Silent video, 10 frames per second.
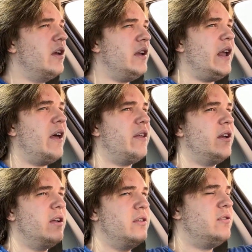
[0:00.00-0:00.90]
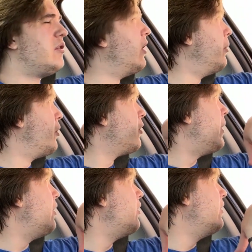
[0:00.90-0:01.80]
The double quarter
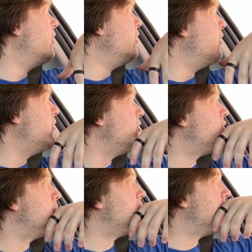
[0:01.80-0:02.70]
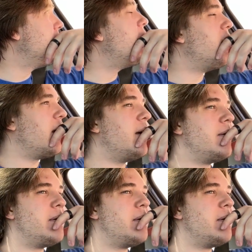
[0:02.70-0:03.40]
pounder and then strips. Okay.